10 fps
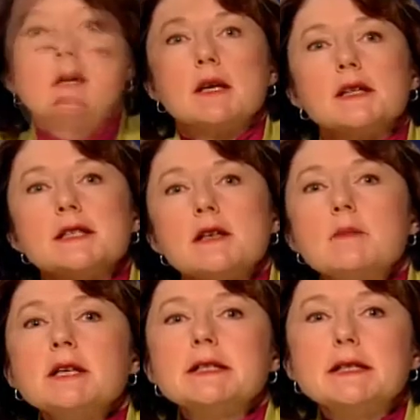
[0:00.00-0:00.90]
In
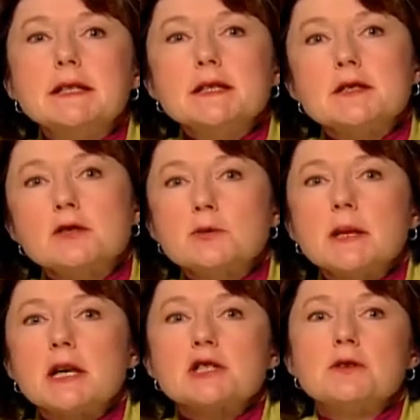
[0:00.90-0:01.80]
some EDs, the
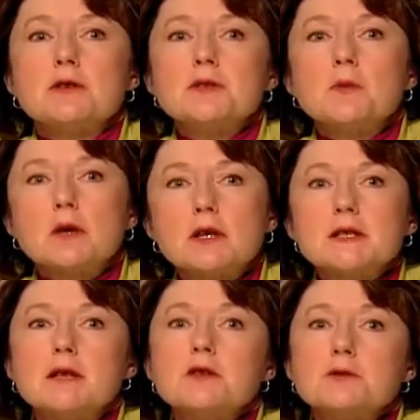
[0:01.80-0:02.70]
triage nurse
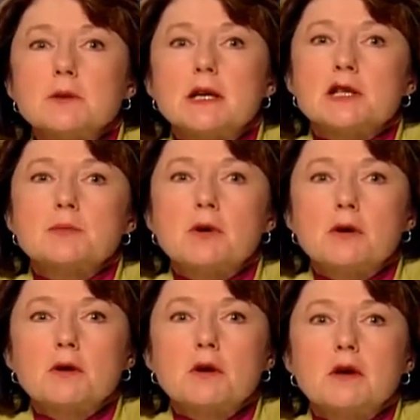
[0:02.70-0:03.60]
works under triage
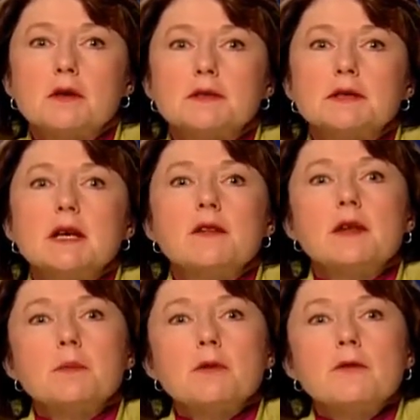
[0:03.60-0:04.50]
protocols
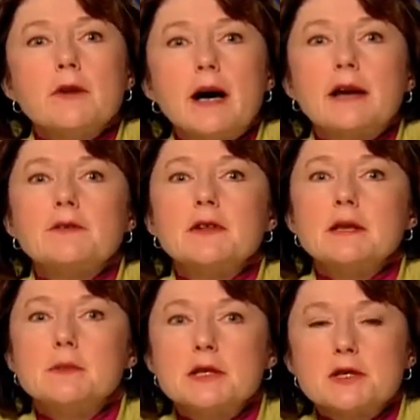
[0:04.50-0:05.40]
that provide for the
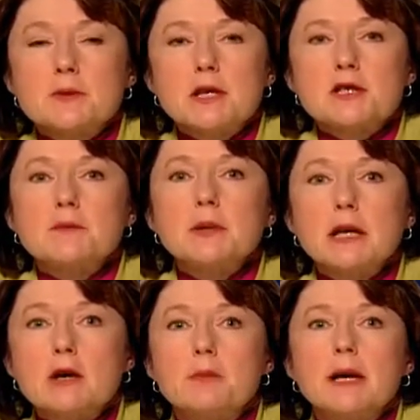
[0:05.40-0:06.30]
administration of
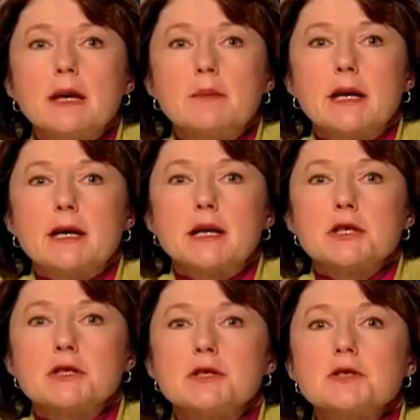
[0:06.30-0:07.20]
PO pain
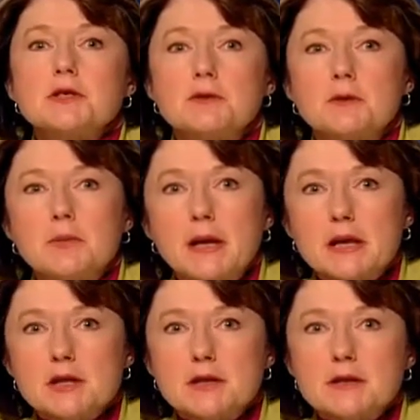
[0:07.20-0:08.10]
medication to certain
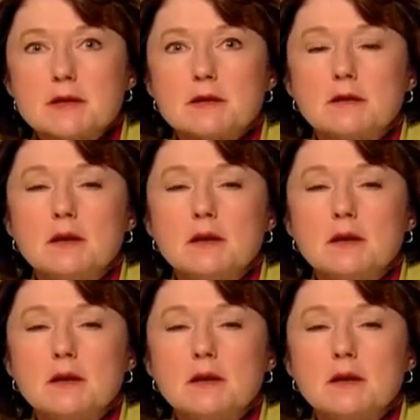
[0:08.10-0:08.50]
patients.